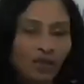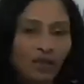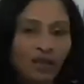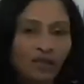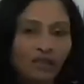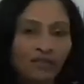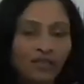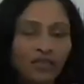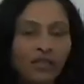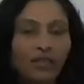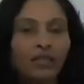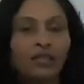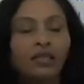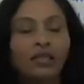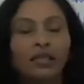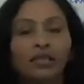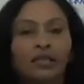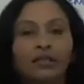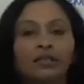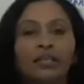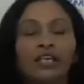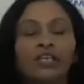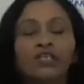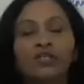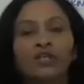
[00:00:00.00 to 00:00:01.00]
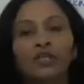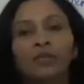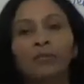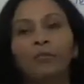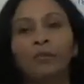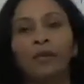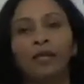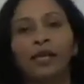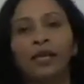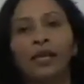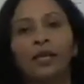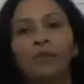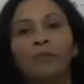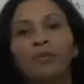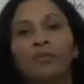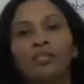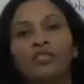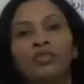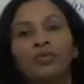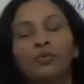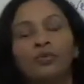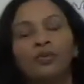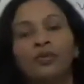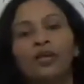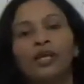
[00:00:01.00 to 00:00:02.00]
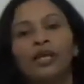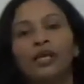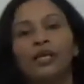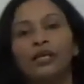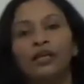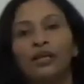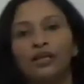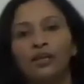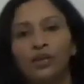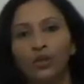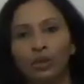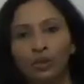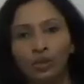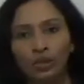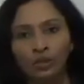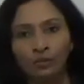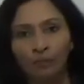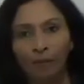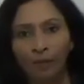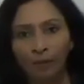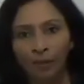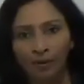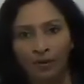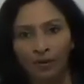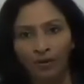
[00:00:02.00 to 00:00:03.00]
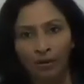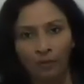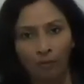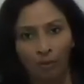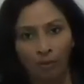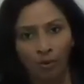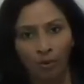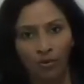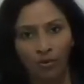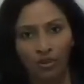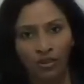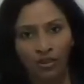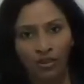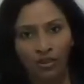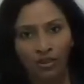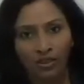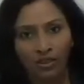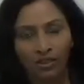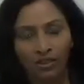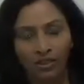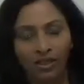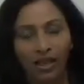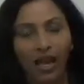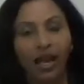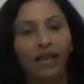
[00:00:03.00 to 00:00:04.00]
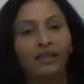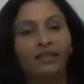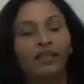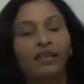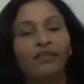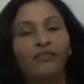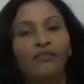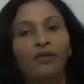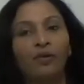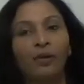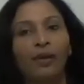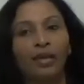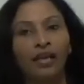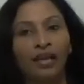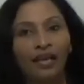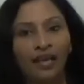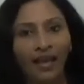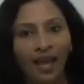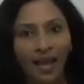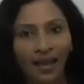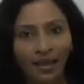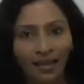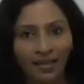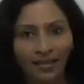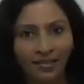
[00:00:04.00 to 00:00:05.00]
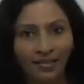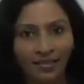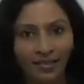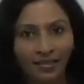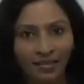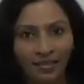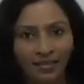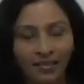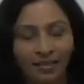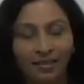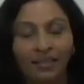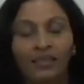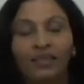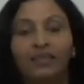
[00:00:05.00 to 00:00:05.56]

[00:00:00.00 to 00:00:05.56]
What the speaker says: level, they should be able to read a newspaper report and give you an analysis.